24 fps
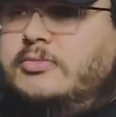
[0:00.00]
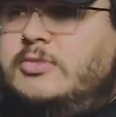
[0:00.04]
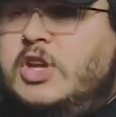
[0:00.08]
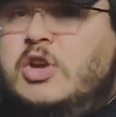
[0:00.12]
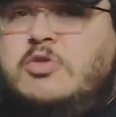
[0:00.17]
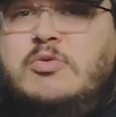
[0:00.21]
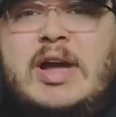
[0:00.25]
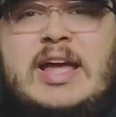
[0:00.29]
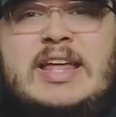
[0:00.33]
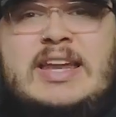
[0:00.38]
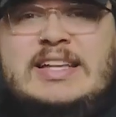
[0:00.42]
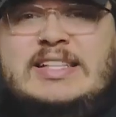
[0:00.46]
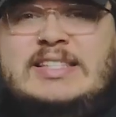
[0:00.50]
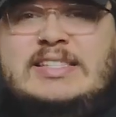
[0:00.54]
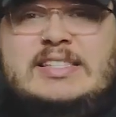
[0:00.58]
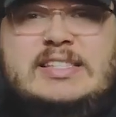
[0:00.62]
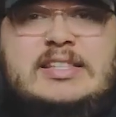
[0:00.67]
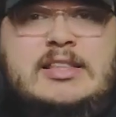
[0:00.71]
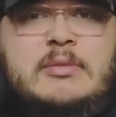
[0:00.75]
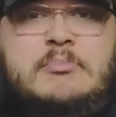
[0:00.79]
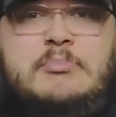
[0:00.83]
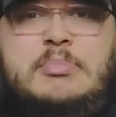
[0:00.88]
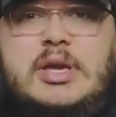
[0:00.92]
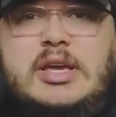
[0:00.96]
Right? It's
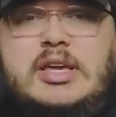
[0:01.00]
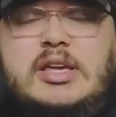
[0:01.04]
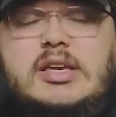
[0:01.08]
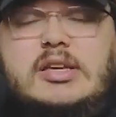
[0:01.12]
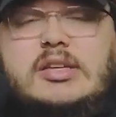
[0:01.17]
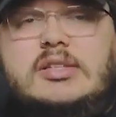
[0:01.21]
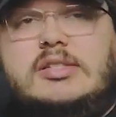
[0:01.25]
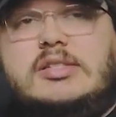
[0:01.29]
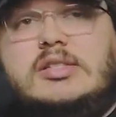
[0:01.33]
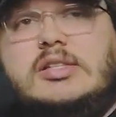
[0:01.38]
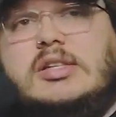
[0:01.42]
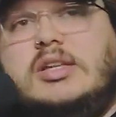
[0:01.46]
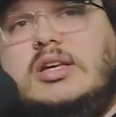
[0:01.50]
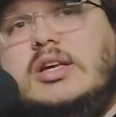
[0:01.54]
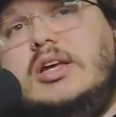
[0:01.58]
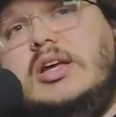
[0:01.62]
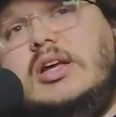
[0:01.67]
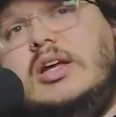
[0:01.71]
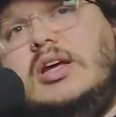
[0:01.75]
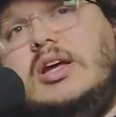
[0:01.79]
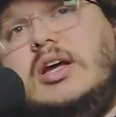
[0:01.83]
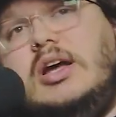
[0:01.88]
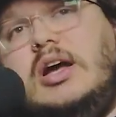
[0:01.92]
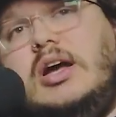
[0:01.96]
slim pickings,
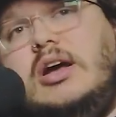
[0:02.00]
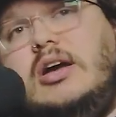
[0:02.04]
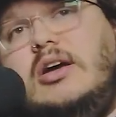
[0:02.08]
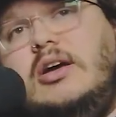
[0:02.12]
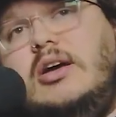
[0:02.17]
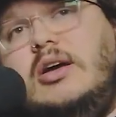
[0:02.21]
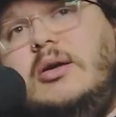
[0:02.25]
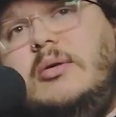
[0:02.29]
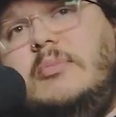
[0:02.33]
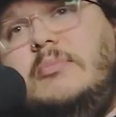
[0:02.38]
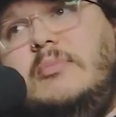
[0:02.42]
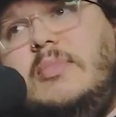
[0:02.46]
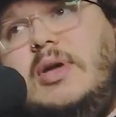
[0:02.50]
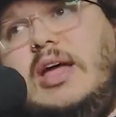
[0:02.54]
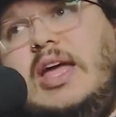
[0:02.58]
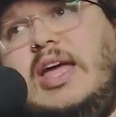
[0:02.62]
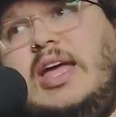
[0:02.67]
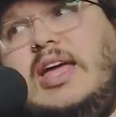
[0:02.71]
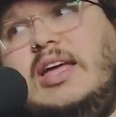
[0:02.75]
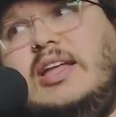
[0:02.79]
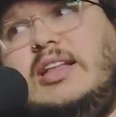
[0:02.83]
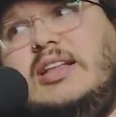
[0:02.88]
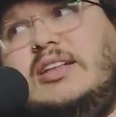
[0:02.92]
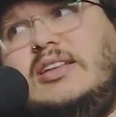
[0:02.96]
um,
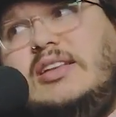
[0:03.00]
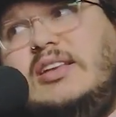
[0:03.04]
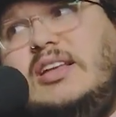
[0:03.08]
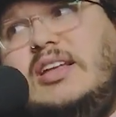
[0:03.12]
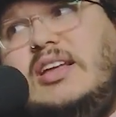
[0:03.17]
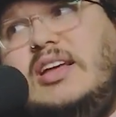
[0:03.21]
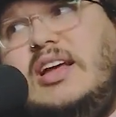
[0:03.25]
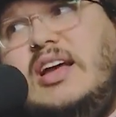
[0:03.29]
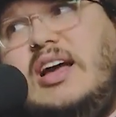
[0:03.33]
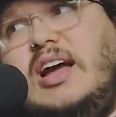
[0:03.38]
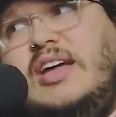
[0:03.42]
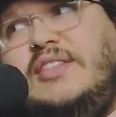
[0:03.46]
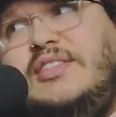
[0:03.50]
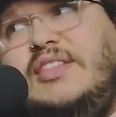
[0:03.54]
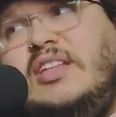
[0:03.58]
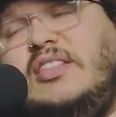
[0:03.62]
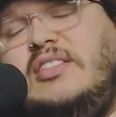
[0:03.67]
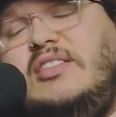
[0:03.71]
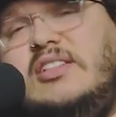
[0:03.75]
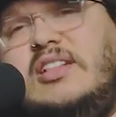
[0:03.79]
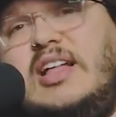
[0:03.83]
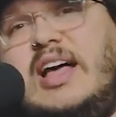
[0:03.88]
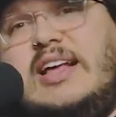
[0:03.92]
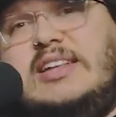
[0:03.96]
and I think
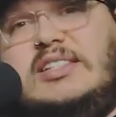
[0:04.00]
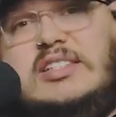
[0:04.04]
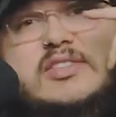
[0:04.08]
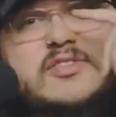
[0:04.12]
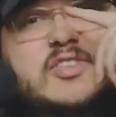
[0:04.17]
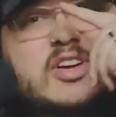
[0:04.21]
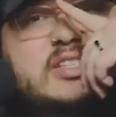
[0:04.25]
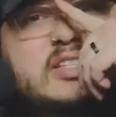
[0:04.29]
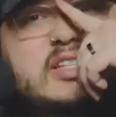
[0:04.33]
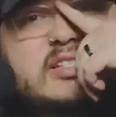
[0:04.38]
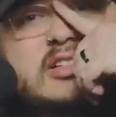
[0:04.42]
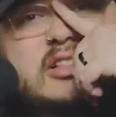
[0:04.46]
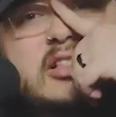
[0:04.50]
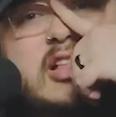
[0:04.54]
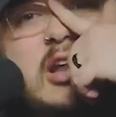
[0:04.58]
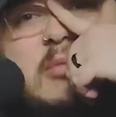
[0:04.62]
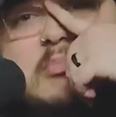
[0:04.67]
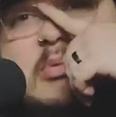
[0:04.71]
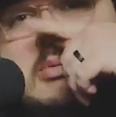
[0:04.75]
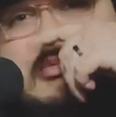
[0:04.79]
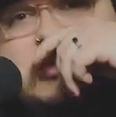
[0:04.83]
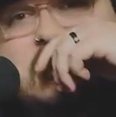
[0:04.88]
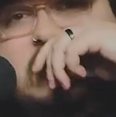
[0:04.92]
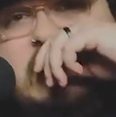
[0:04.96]
The Last of Us, as a lot of
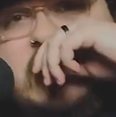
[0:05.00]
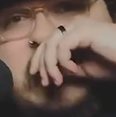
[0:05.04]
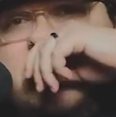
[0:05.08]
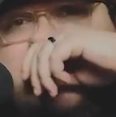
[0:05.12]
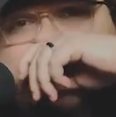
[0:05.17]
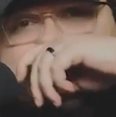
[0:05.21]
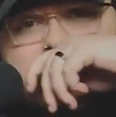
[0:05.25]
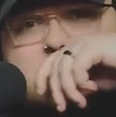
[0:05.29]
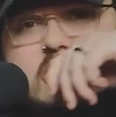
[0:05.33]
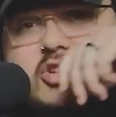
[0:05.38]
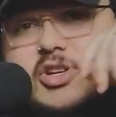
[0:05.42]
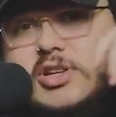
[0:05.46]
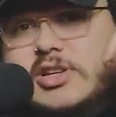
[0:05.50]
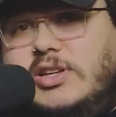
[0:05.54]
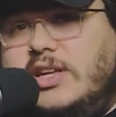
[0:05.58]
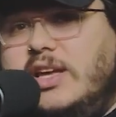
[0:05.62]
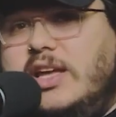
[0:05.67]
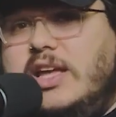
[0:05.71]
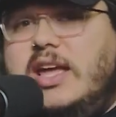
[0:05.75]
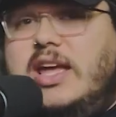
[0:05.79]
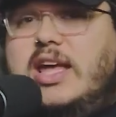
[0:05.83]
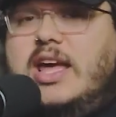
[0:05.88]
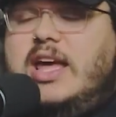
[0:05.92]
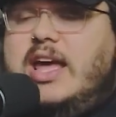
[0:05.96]
people have already mentioned,
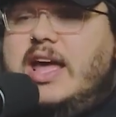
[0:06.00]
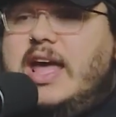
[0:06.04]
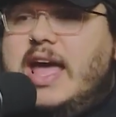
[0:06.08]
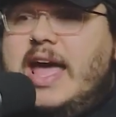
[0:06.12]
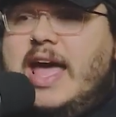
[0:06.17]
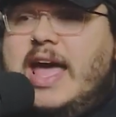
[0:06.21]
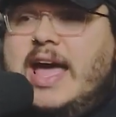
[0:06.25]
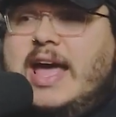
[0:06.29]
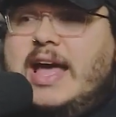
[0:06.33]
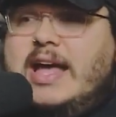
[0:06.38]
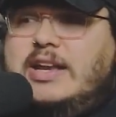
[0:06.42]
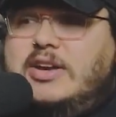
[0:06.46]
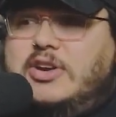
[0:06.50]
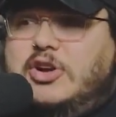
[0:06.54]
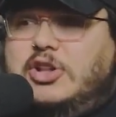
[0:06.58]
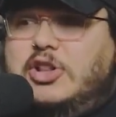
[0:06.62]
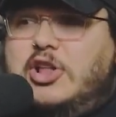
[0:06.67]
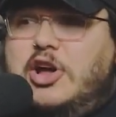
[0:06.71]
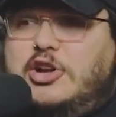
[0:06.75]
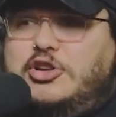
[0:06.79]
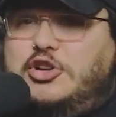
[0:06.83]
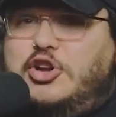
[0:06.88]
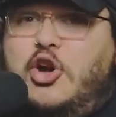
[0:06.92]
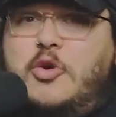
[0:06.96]
had a
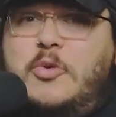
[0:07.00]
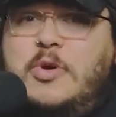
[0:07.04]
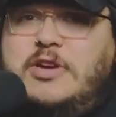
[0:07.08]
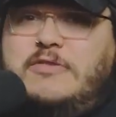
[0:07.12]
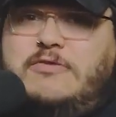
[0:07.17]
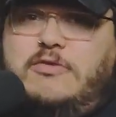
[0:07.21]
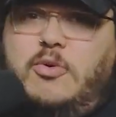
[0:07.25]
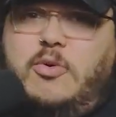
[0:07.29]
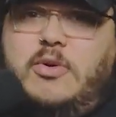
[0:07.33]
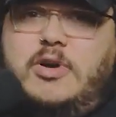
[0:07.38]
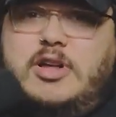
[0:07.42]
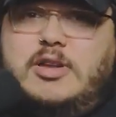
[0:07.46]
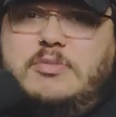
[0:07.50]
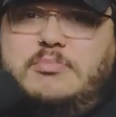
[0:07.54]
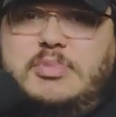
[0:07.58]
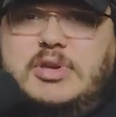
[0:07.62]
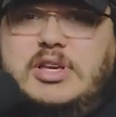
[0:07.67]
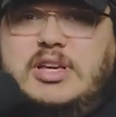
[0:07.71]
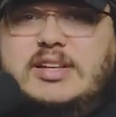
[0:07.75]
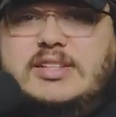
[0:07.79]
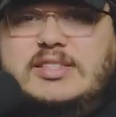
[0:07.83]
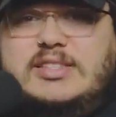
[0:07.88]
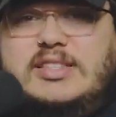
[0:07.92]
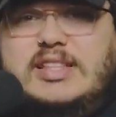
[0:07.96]
lot going for it
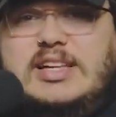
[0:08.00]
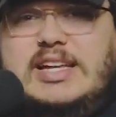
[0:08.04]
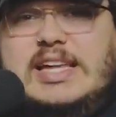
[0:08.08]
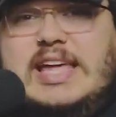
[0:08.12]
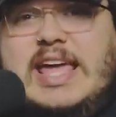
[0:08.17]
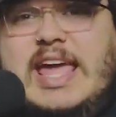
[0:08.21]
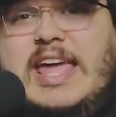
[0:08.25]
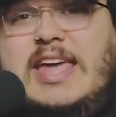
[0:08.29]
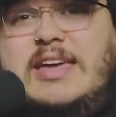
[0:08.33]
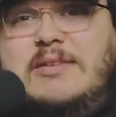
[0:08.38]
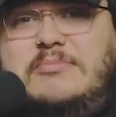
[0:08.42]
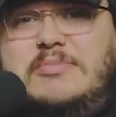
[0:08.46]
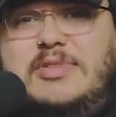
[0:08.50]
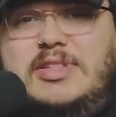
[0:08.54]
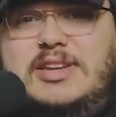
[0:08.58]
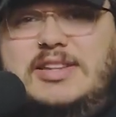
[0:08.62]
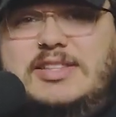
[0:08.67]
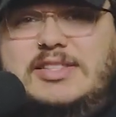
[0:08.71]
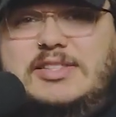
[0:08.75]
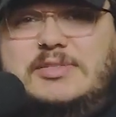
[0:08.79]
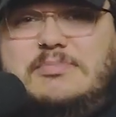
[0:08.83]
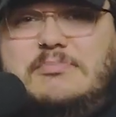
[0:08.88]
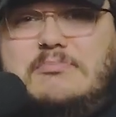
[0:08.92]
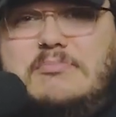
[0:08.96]
because the game that
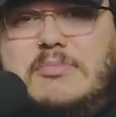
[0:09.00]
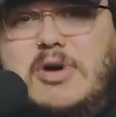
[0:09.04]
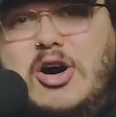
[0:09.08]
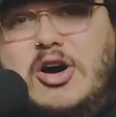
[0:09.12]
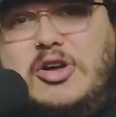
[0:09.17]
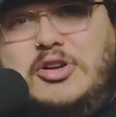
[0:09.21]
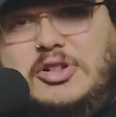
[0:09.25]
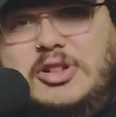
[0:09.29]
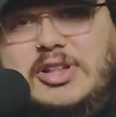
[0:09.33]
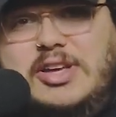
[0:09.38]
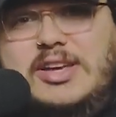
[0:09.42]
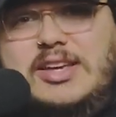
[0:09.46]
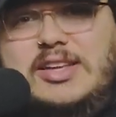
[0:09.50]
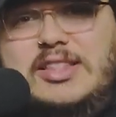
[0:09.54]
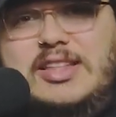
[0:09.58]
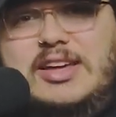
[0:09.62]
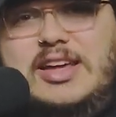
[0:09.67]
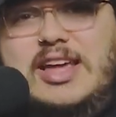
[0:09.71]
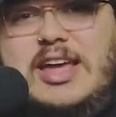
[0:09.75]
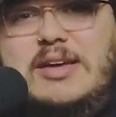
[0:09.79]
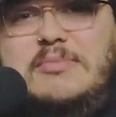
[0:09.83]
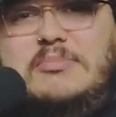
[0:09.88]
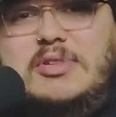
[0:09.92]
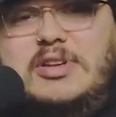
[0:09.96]
it's modeling, the
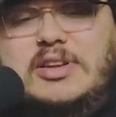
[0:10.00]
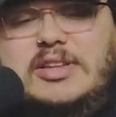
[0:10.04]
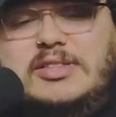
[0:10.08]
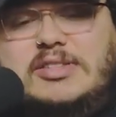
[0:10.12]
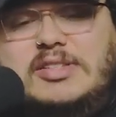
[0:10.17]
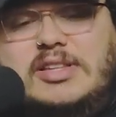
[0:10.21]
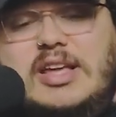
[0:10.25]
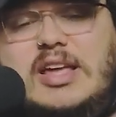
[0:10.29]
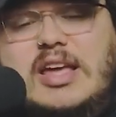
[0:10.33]
game that it's